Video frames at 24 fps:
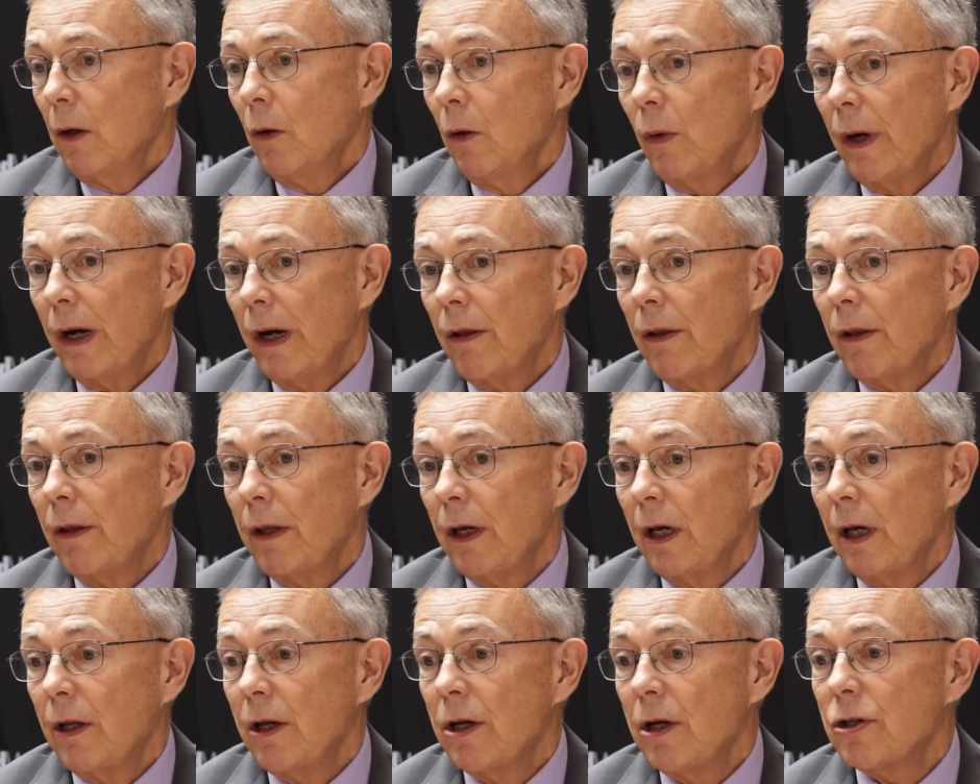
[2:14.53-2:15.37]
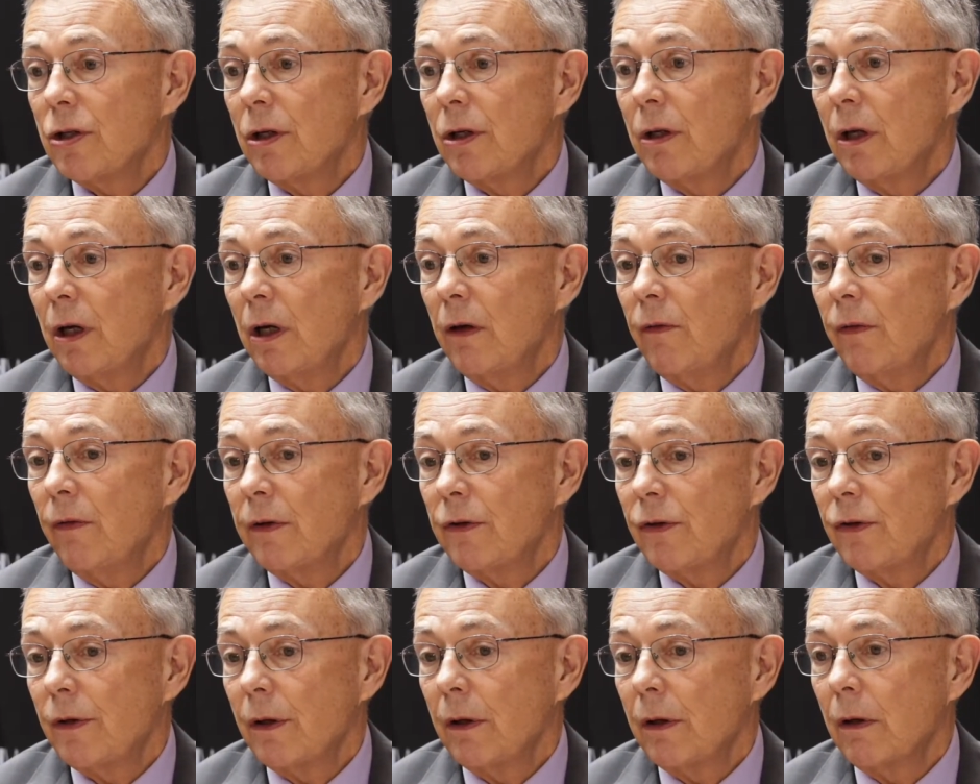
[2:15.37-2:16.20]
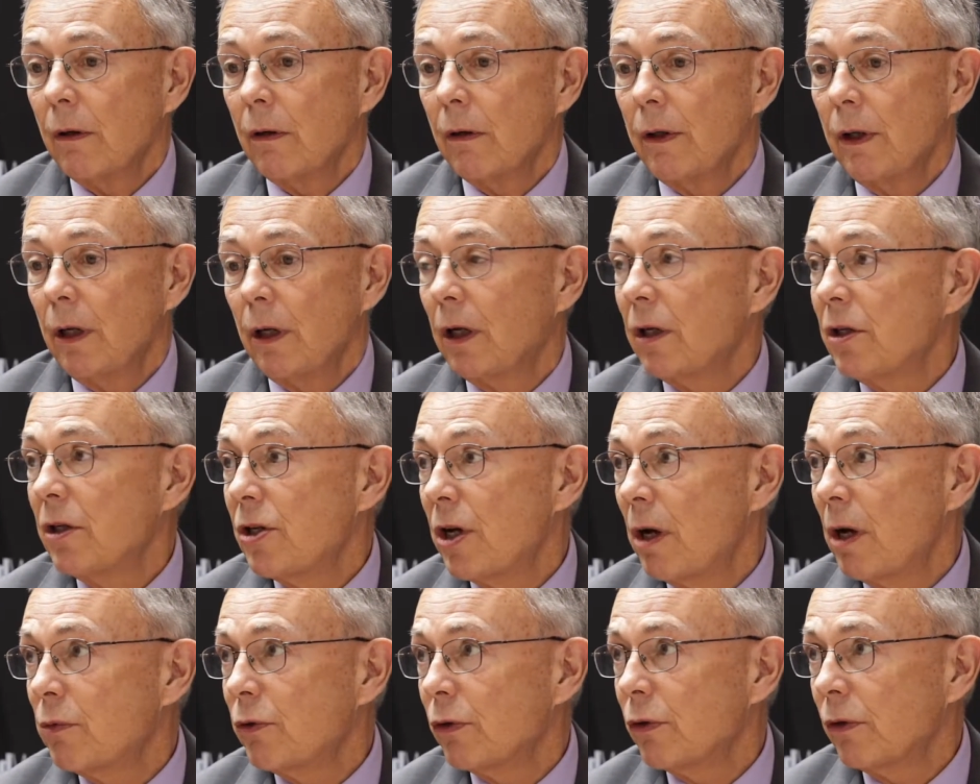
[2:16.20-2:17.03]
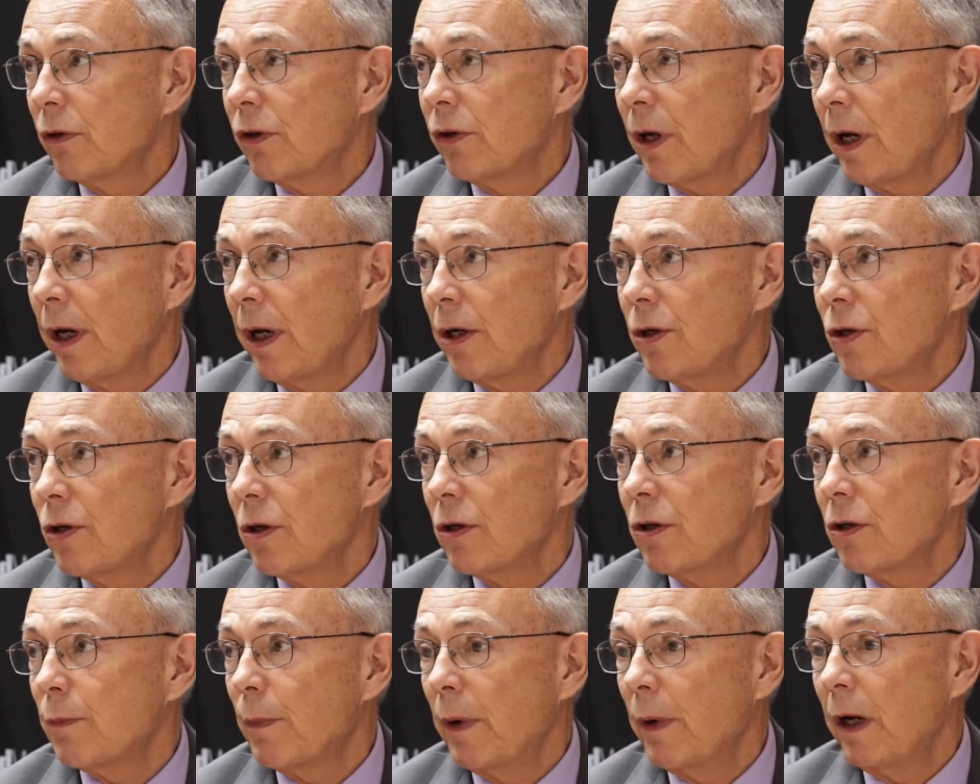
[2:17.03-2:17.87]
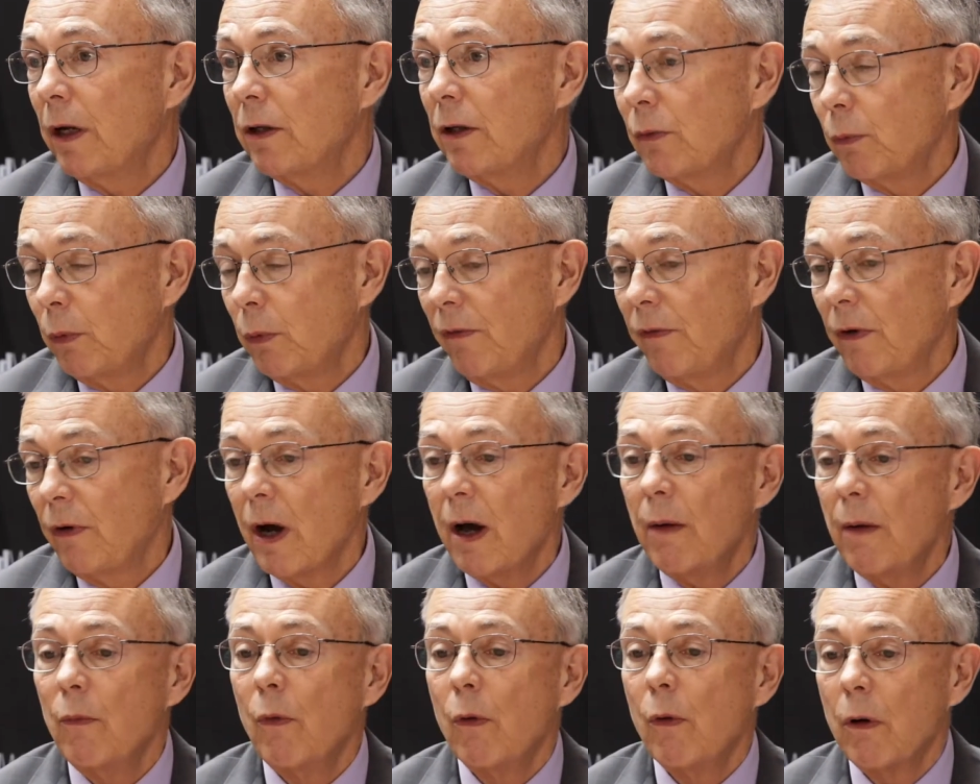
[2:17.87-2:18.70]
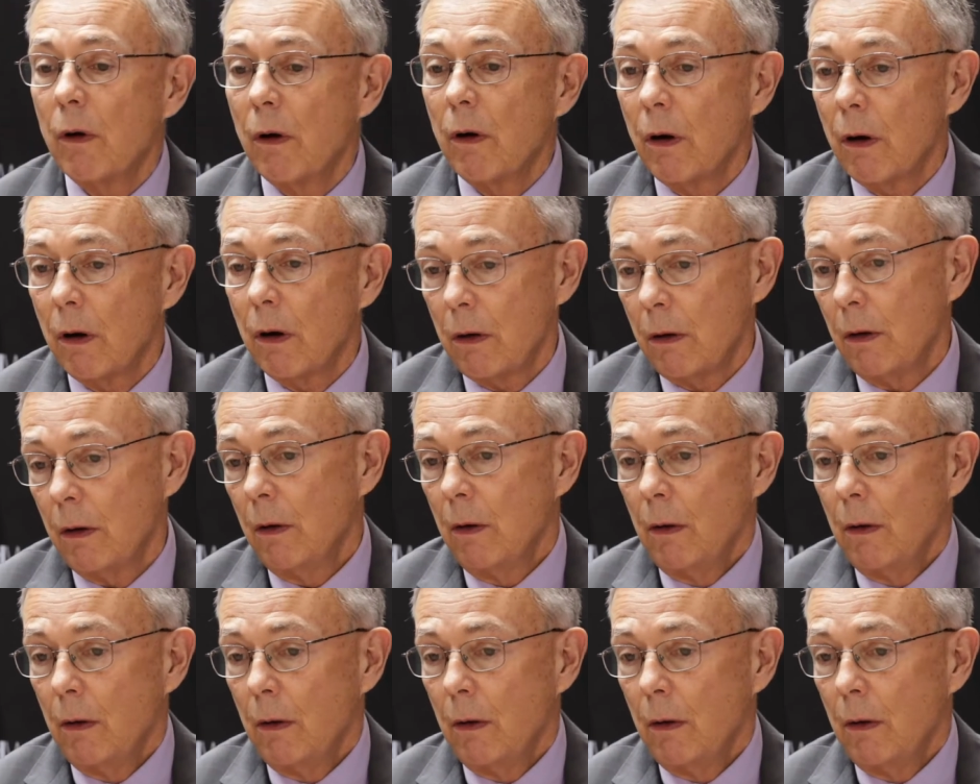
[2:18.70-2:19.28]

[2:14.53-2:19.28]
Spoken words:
Well, the initiative is still in the conceptual stages, but we've got more